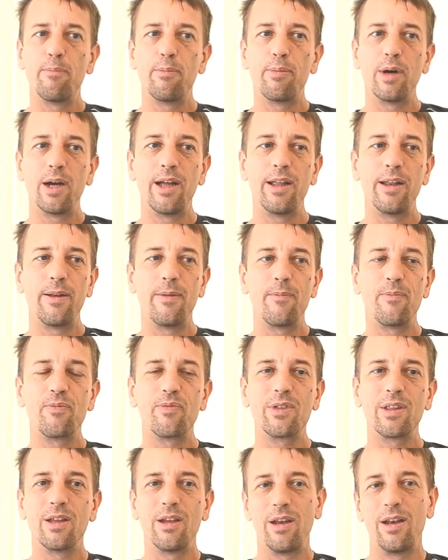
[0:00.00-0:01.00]

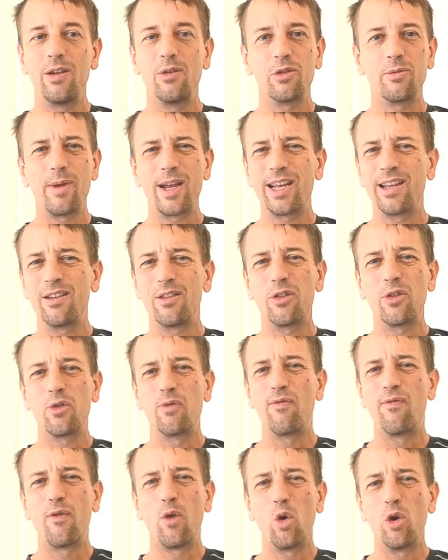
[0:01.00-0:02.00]
and he was making
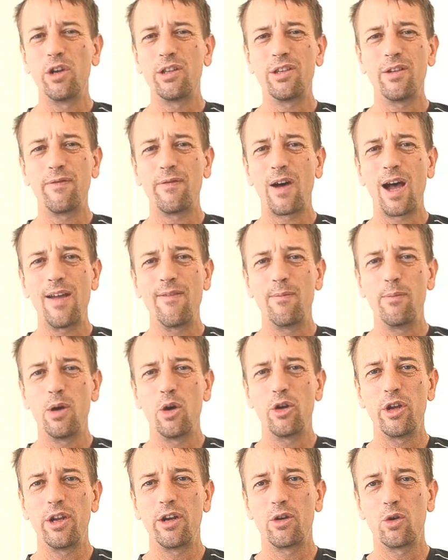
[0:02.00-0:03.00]
4 to 5
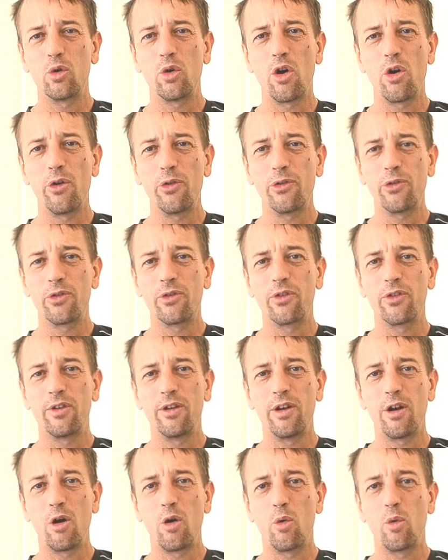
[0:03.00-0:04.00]
million gross,
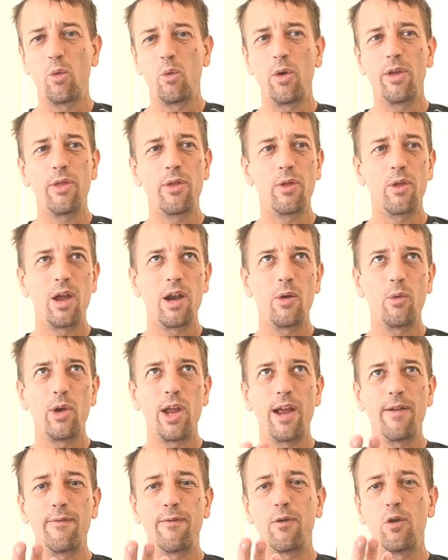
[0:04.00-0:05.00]
you know, and
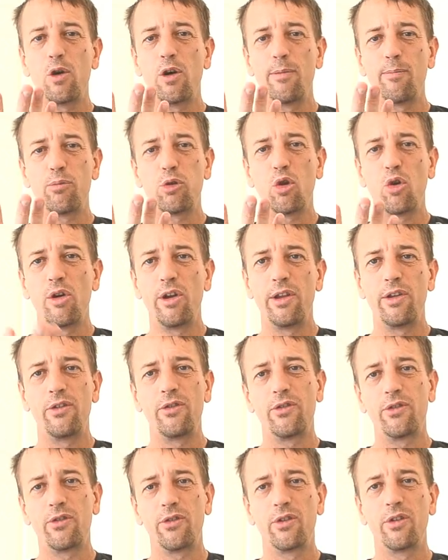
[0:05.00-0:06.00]
we had 4
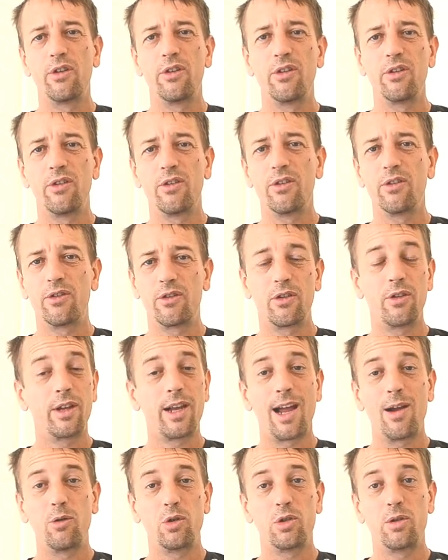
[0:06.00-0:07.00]
employees. So the
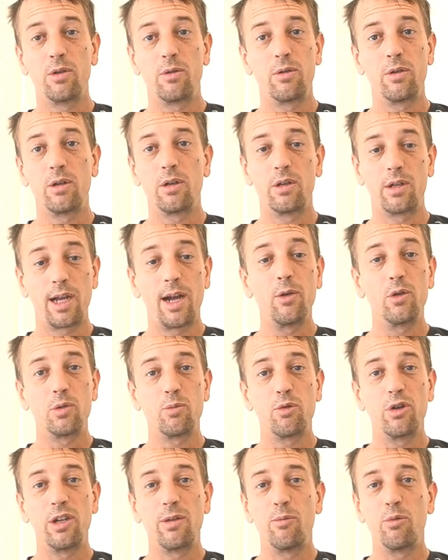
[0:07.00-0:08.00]
guy was
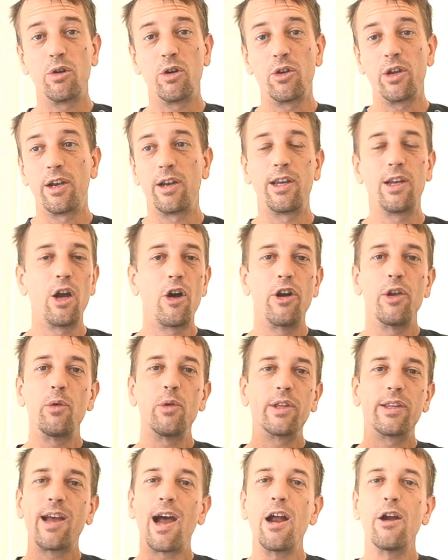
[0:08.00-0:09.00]
pretty brilliant. He
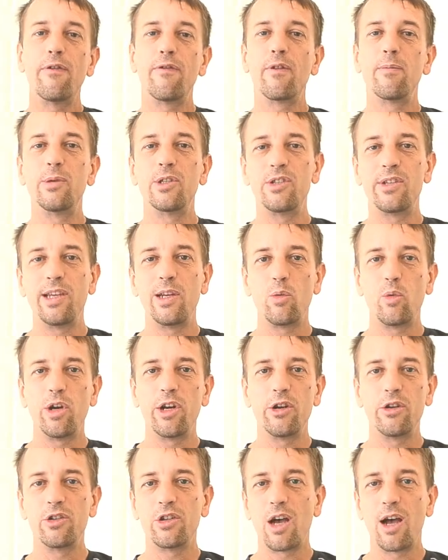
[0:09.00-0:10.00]
already retired from his Dean
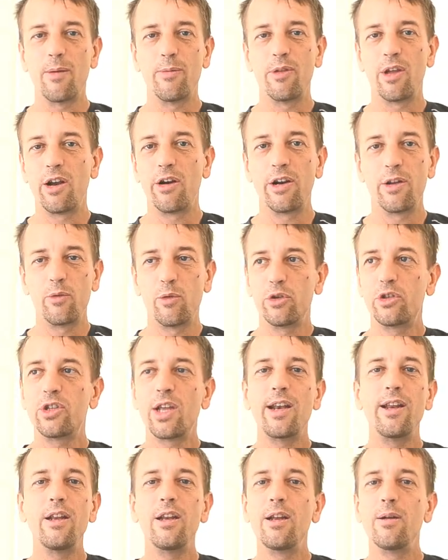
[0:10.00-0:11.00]
Witter job. They already were
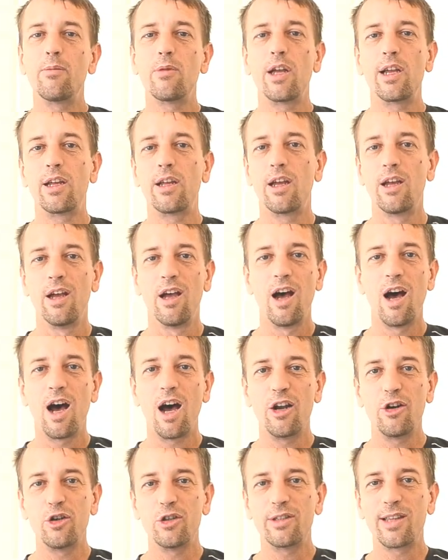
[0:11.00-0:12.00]
sending him like
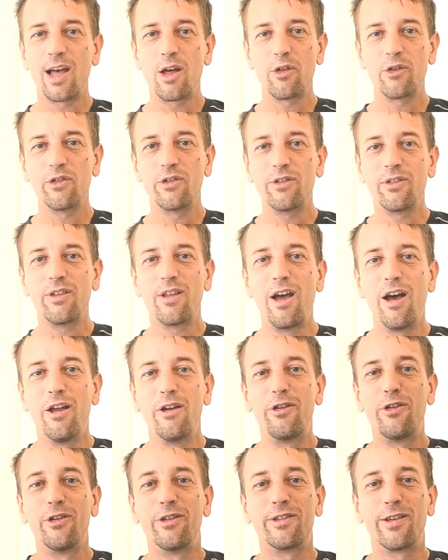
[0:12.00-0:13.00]

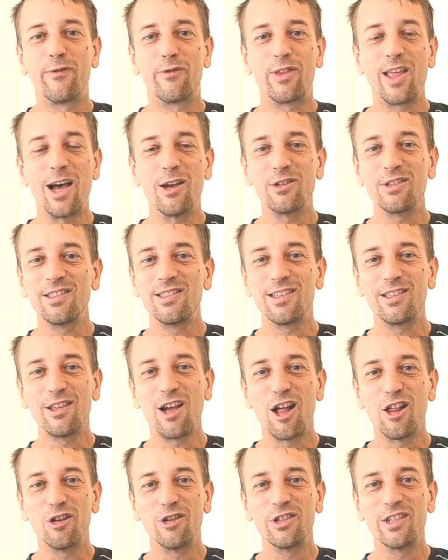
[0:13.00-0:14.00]
hundreds of thousands of
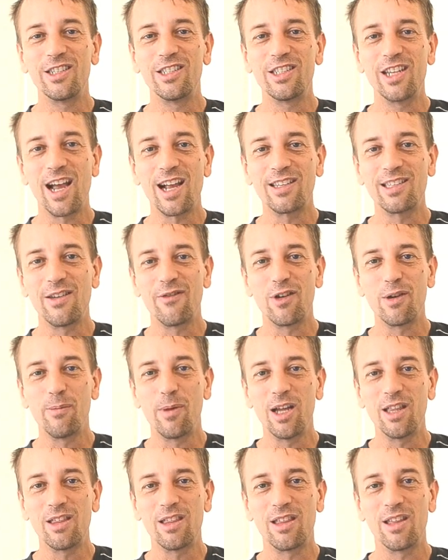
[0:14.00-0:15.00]
dollars in checks every
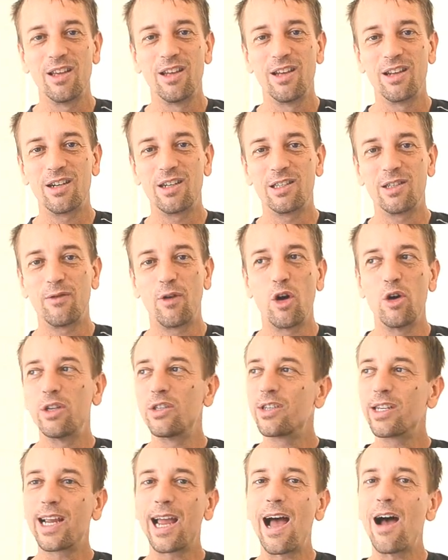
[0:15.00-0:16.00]
month because of all
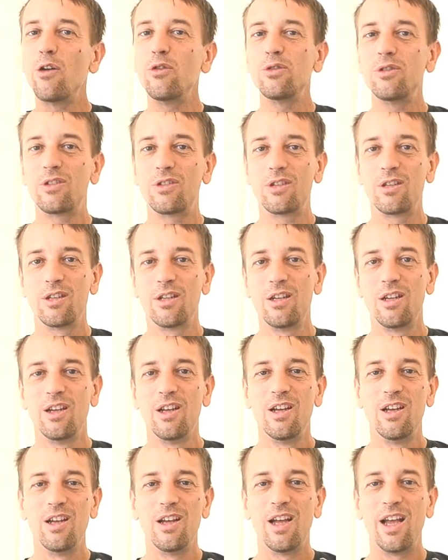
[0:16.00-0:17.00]
his accounts.
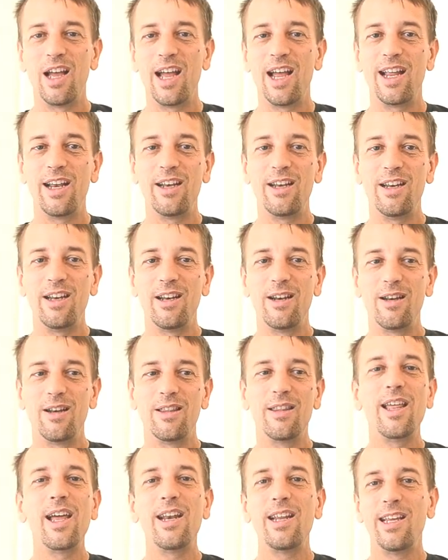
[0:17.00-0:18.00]
And
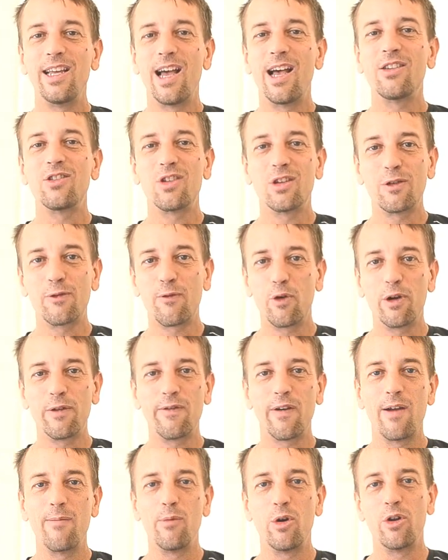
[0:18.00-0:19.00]
then he has this
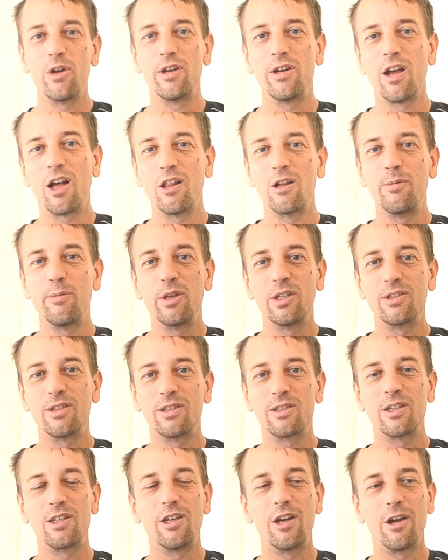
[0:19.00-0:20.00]
$45 million
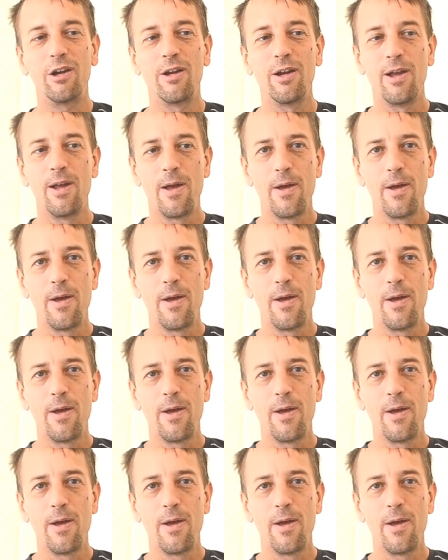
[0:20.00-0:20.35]
business a year.